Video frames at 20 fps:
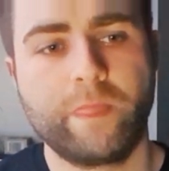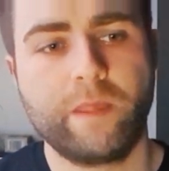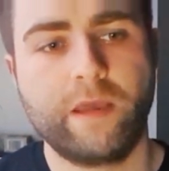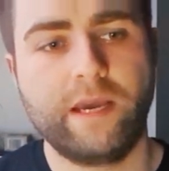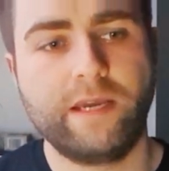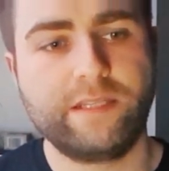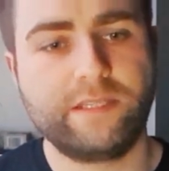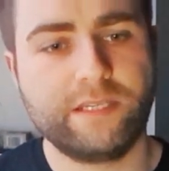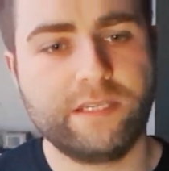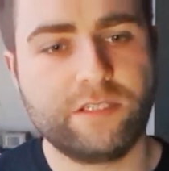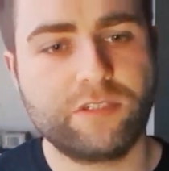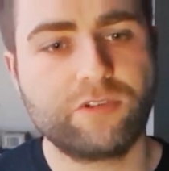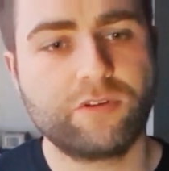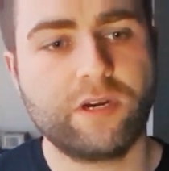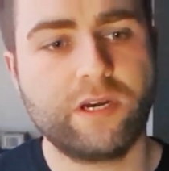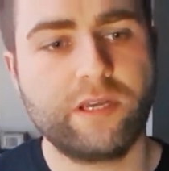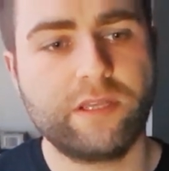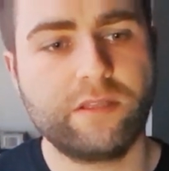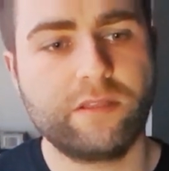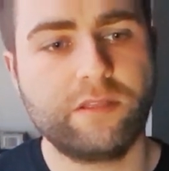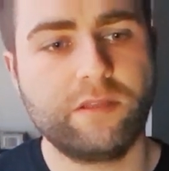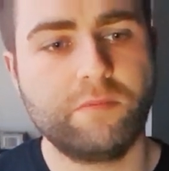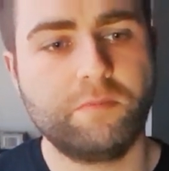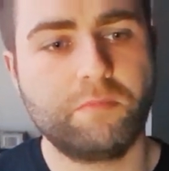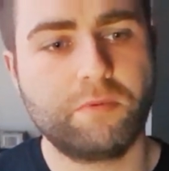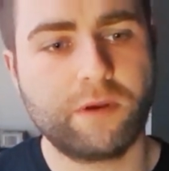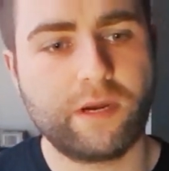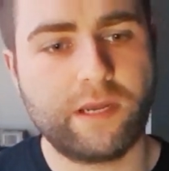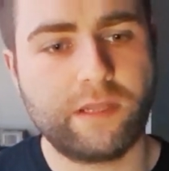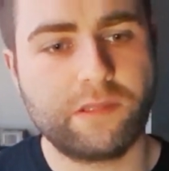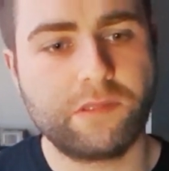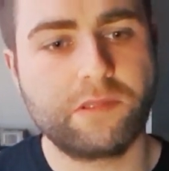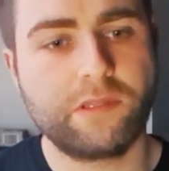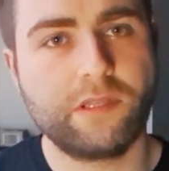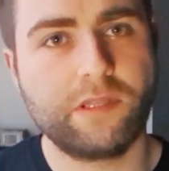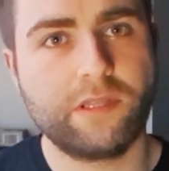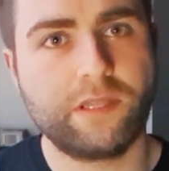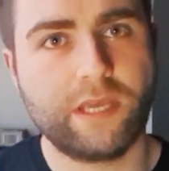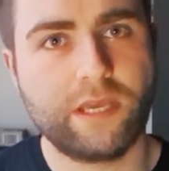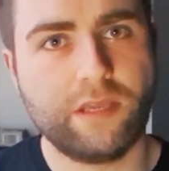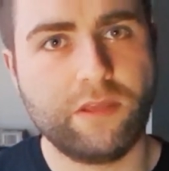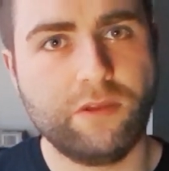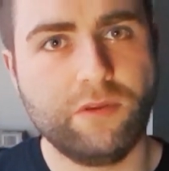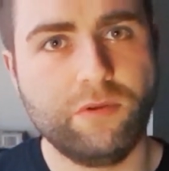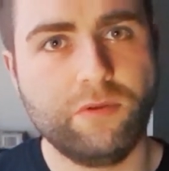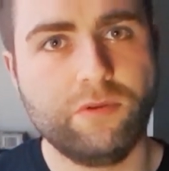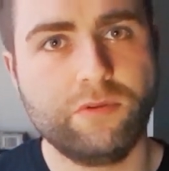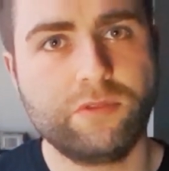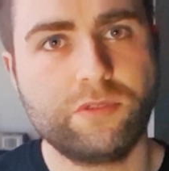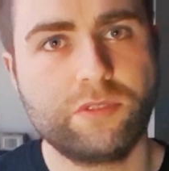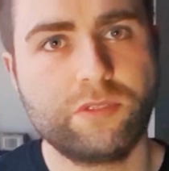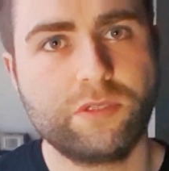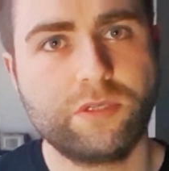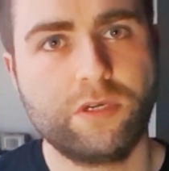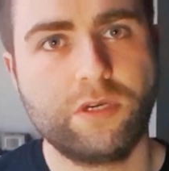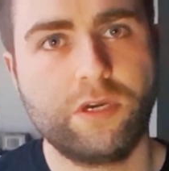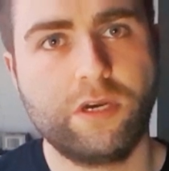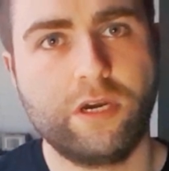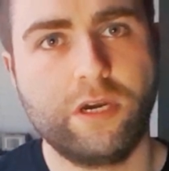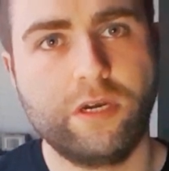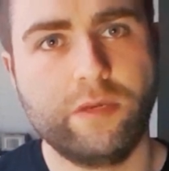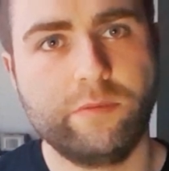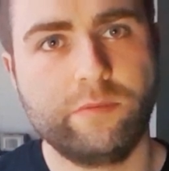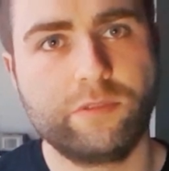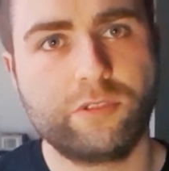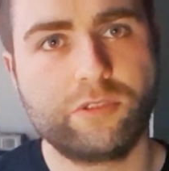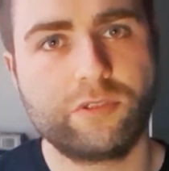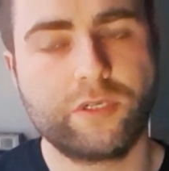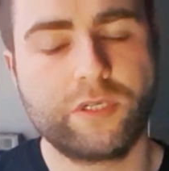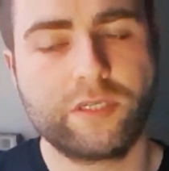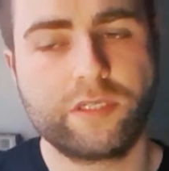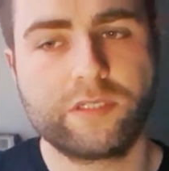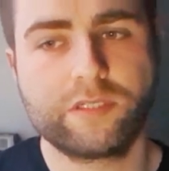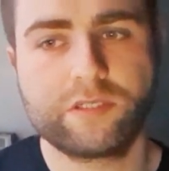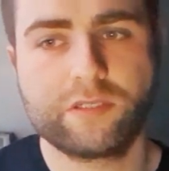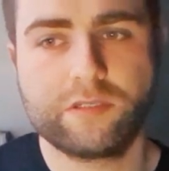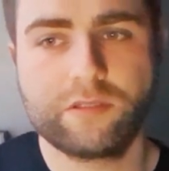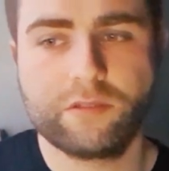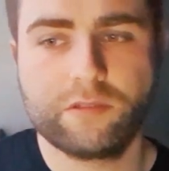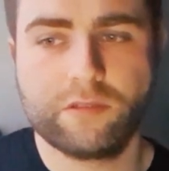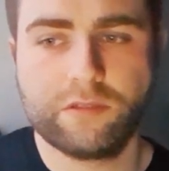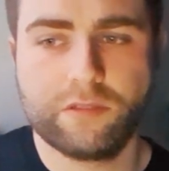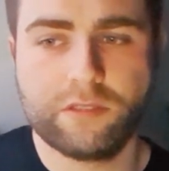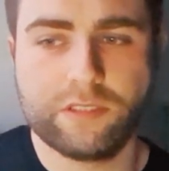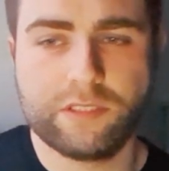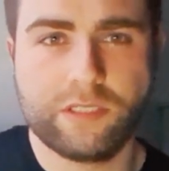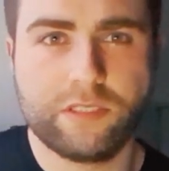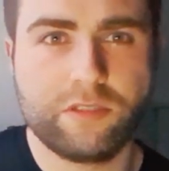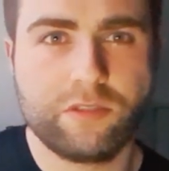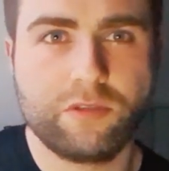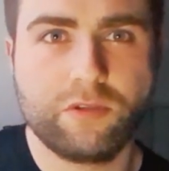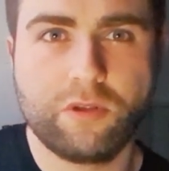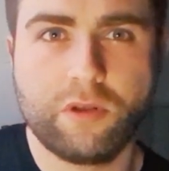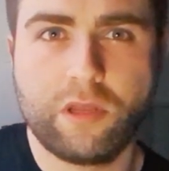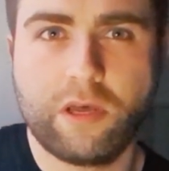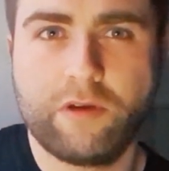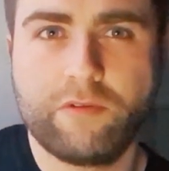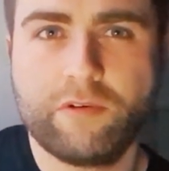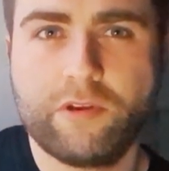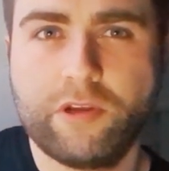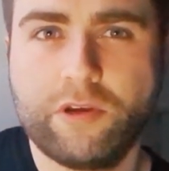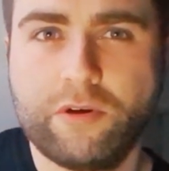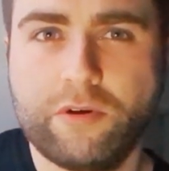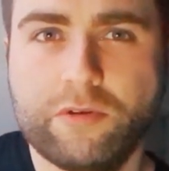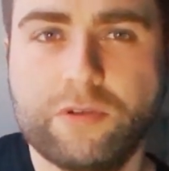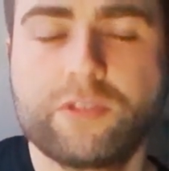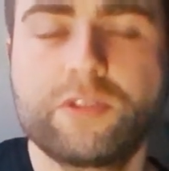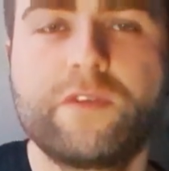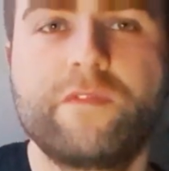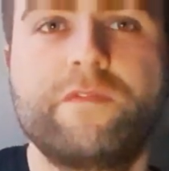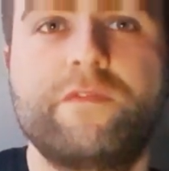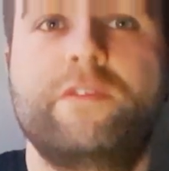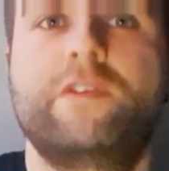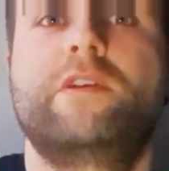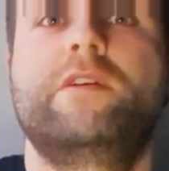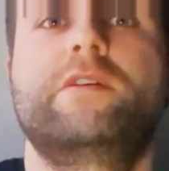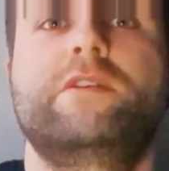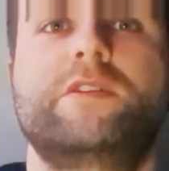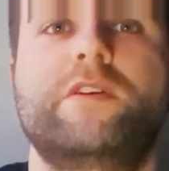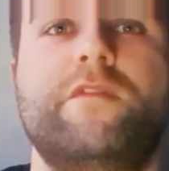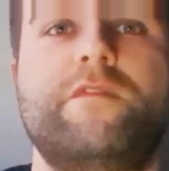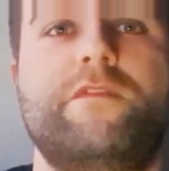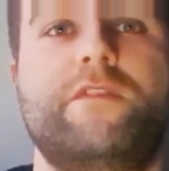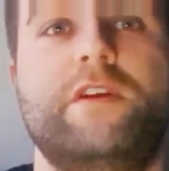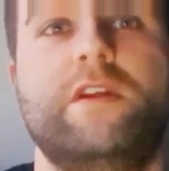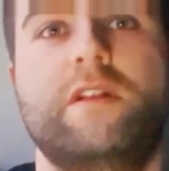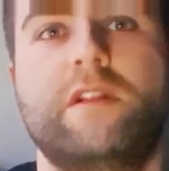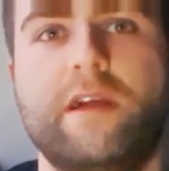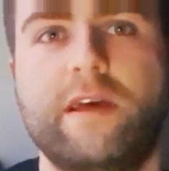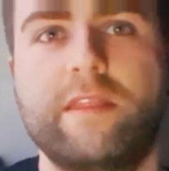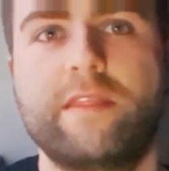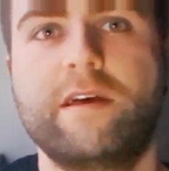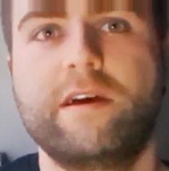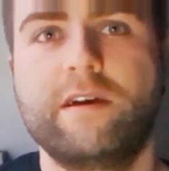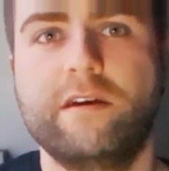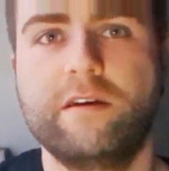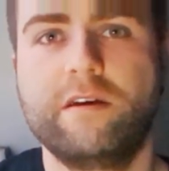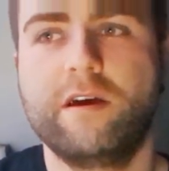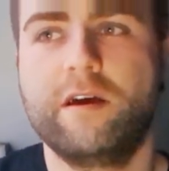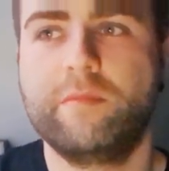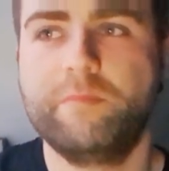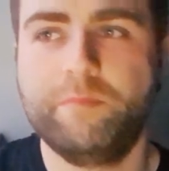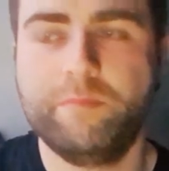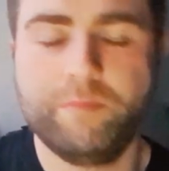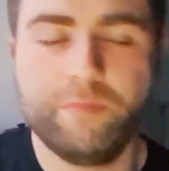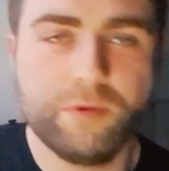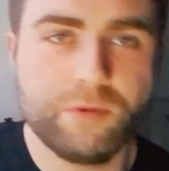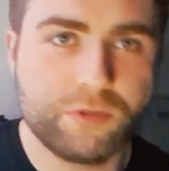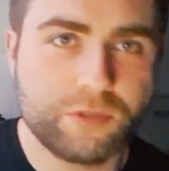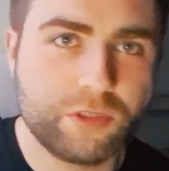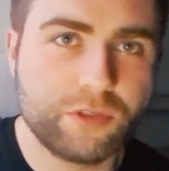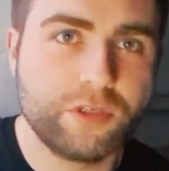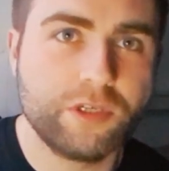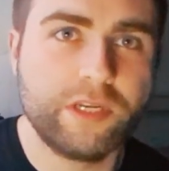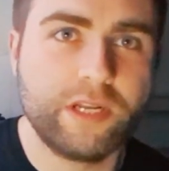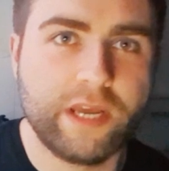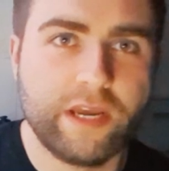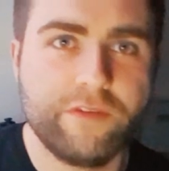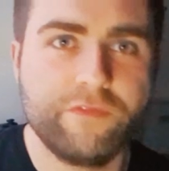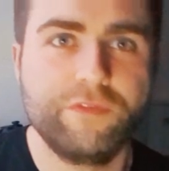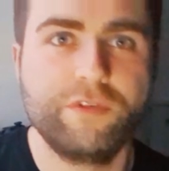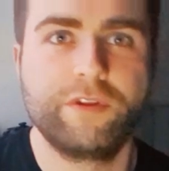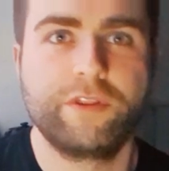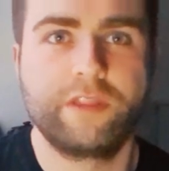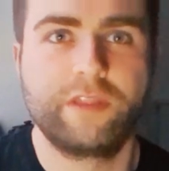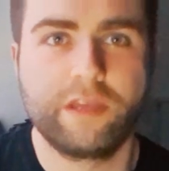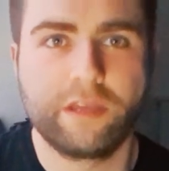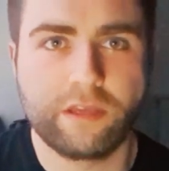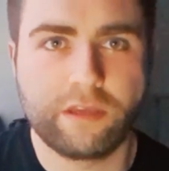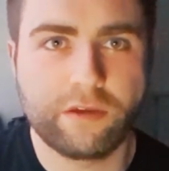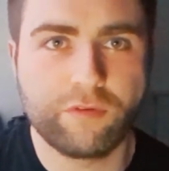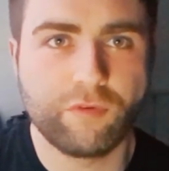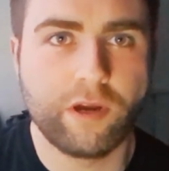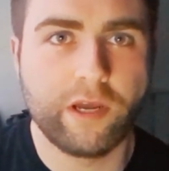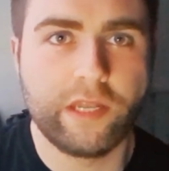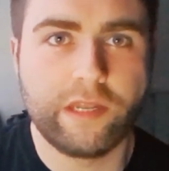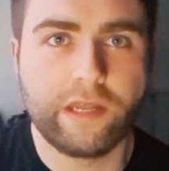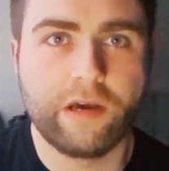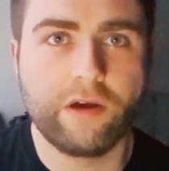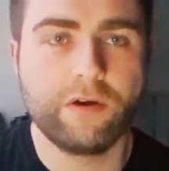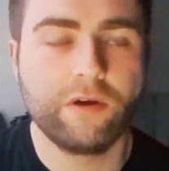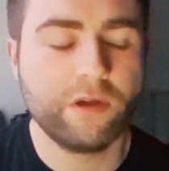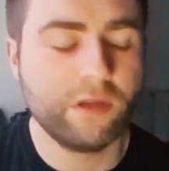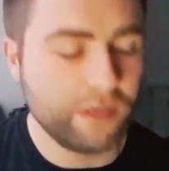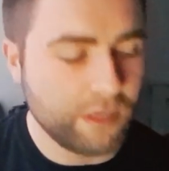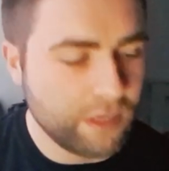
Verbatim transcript: I did try the brand that they use um, strings. Is it Bellario or something? Something like that. I'm butchering everything right now.